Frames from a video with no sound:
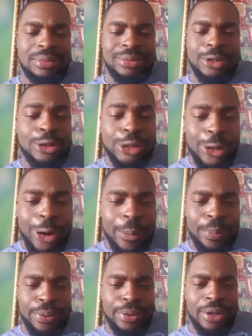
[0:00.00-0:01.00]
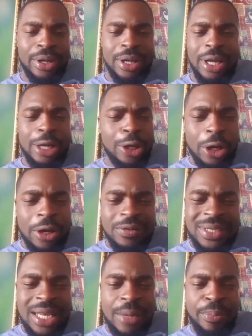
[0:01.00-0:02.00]
no job, a lot of
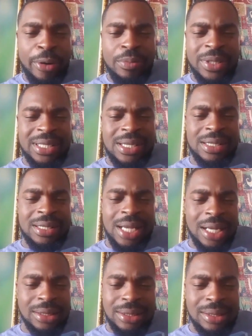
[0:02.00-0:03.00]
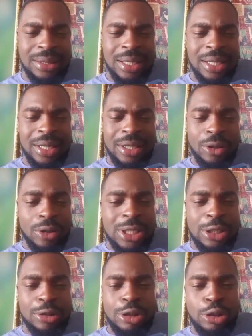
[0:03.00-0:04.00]
silly promises and
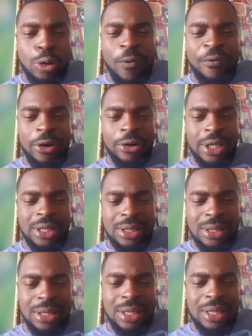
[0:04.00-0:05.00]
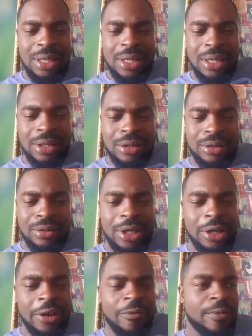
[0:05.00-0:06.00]
nothing to show for it. A
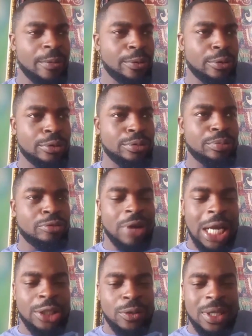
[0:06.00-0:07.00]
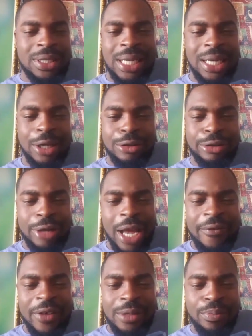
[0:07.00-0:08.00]
lot of people graduate are now
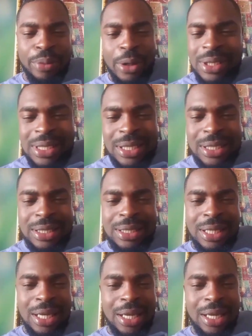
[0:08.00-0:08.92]
driving buses.